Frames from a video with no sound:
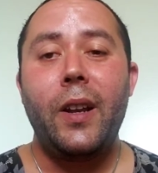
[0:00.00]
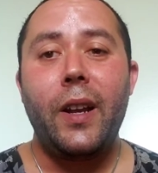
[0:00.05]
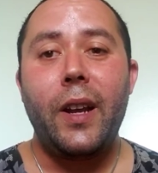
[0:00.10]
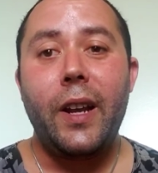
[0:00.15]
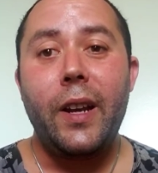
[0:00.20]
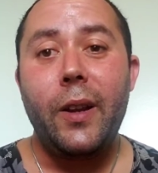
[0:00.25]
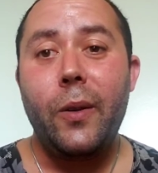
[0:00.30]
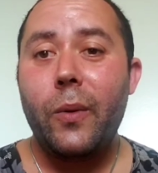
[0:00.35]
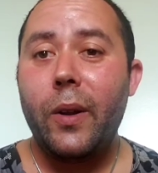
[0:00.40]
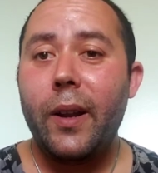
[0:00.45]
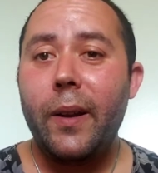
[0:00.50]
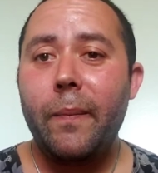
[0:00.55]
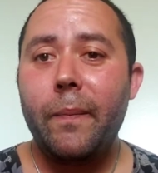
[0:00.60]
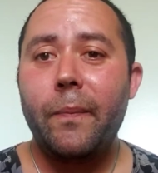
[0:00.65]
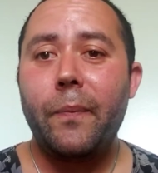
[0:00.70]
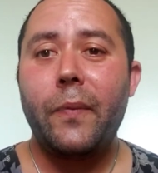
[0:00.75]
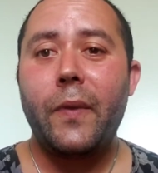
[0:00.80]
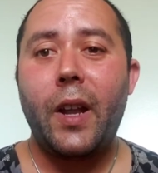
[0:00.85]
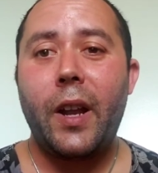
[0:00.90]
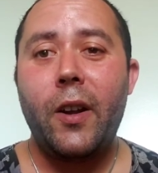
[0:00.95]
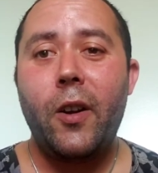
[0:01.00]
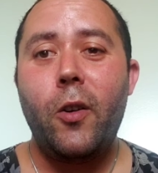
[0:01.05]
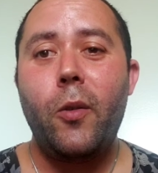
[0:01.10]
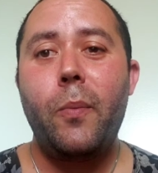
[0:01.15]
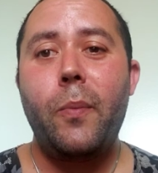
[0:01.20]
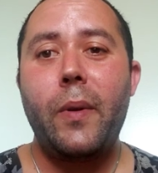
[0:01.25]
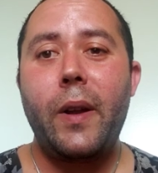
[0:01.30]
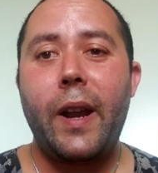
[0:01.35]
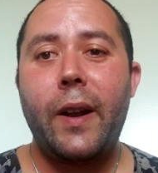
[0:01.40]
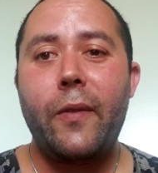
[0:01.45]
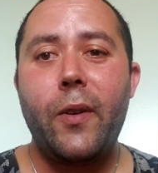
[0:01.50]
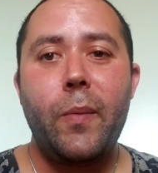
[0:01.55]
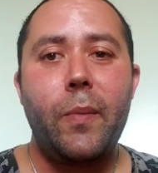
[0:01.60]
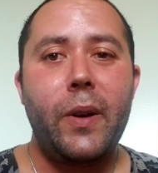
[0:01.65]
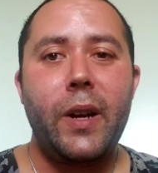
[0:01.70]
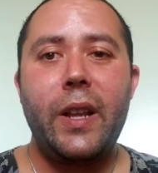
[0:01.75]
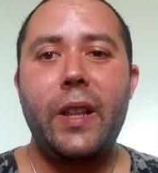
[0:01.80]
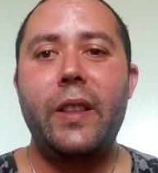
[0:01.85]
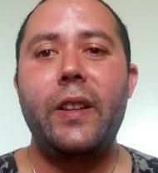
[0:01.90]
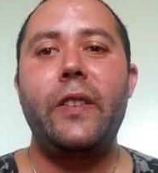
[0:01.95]
anyway, I hope
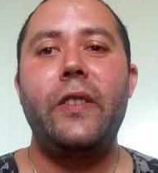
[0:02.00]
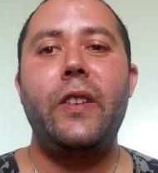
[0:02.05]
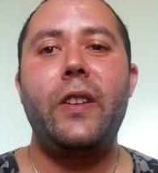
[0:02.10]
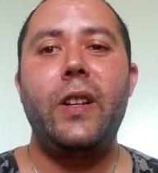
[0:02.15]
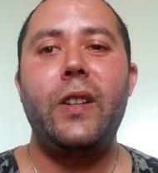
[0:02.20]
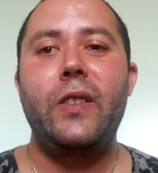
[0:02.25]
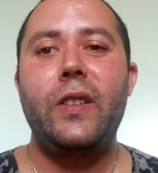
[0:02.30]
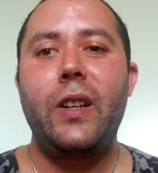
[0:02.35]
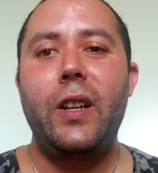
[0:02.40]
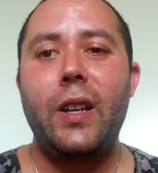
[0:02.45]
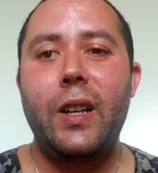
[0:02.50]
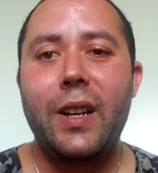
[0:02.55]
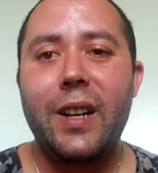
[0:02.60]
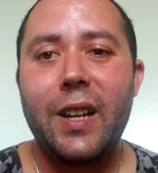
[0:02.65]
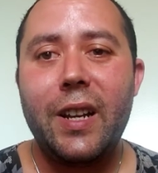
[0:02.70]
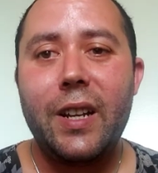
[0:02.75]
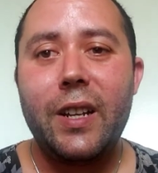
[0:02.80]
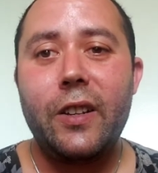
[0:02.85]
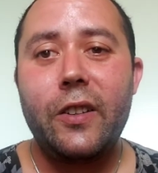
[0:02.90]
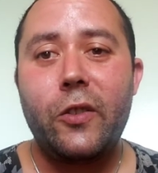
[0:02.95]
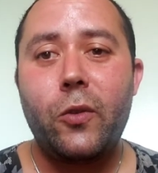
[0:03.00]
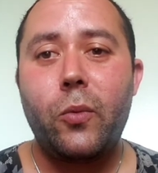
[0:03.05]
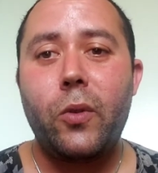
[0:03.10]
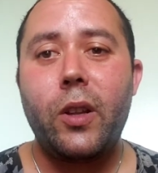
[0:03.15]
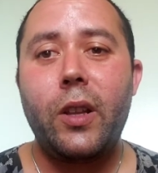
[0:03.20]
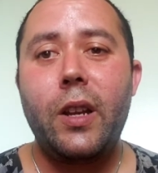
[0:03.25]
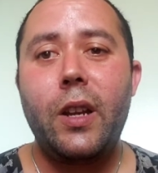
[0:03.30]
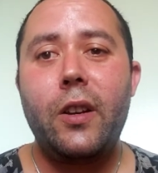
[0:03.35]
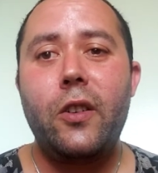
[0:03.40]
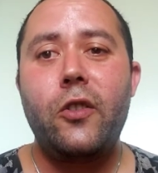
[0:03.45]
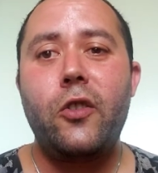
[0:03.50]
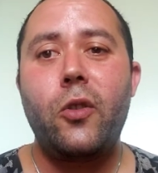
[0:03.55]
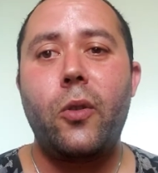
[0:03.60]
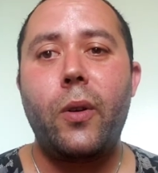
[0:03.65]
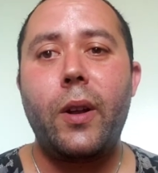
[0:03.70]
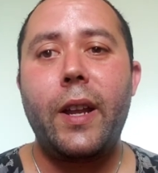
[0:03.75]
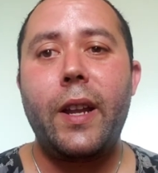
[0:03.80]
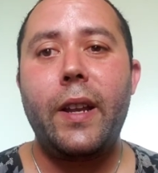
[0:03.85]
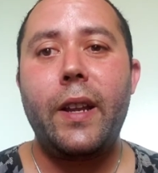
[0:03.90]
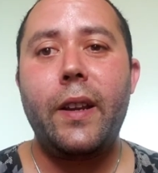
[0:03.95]
everybody that's using it is really
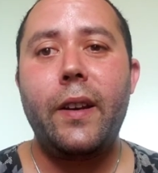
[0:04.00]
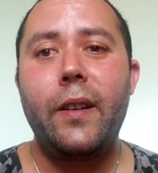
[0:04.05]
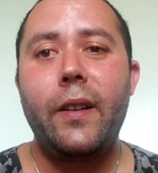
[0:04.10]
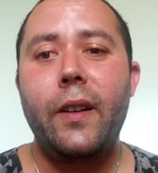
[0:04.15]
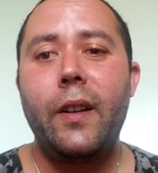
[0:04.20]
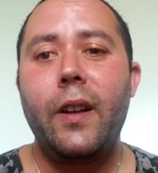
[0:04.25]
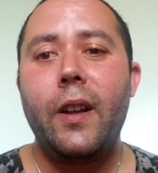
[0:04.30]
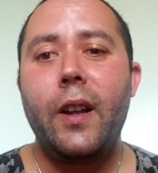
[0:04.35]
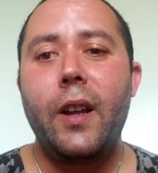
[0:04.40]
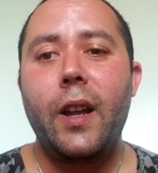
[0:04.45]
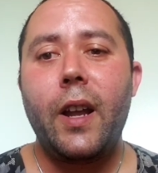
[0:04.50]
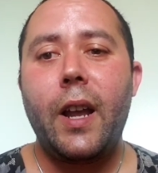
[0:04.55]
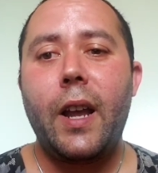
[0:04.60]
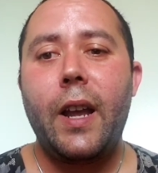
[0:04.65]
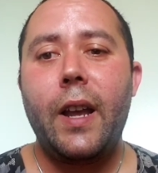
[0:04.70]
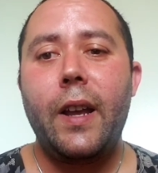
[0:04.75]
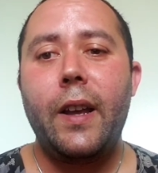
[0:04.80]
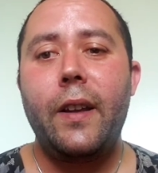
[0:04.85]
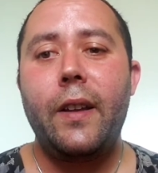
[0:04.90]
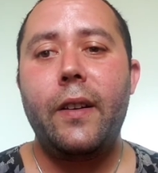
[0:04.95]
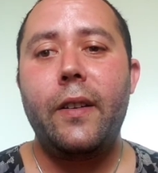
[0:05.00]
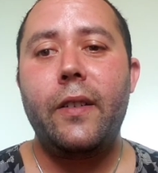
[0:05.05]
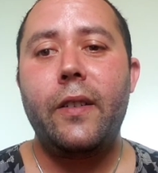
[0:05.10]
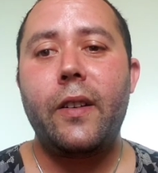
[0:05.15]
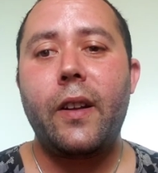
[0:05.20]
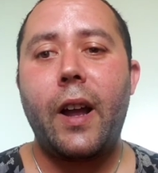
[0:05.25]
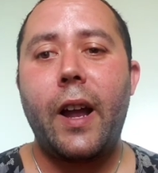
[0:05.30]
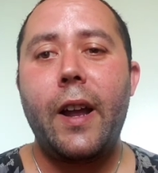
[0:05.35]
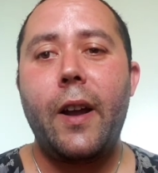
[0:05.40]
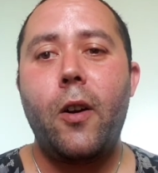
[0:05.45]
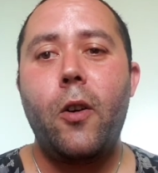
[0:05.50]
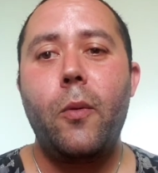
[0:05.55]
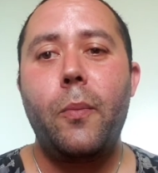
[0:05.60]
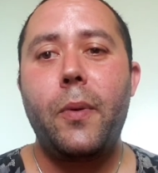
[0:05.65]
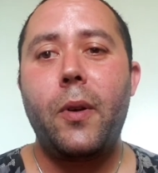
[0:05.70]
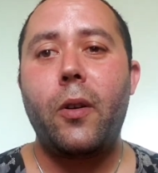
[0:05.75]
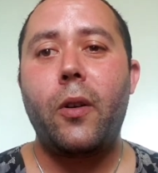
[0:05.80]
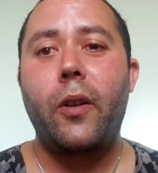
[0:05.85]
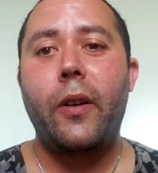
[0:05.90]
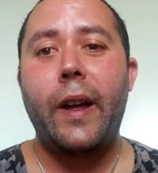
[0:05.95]
enjoying it, and I hope
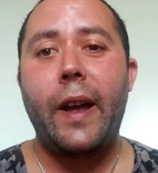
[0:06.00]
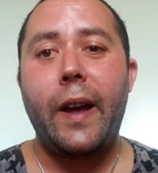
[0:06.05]
you're all